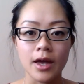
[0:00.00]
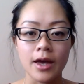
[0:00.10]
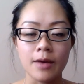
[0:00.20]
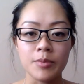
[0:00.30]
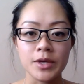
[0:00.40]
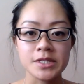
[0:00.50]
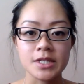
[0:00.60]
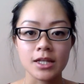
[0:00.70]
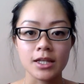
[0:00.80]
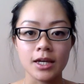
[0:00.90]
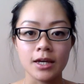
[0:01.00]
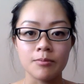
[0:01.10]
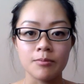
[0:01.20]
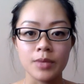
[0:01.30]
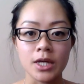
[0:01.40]
and
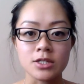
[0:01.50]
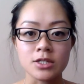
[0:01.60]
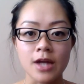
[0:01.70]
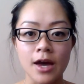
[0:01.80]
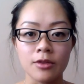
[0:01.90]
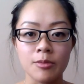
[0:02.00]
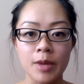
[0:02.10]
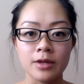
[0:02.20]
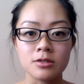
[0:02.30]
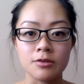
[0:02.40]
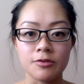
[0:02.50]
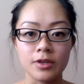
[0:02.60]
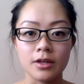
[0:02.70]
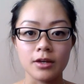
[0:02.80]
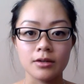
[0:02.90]
basically based on how the parents are
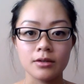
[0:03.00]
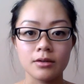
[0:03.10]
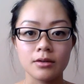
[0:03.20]
feeling.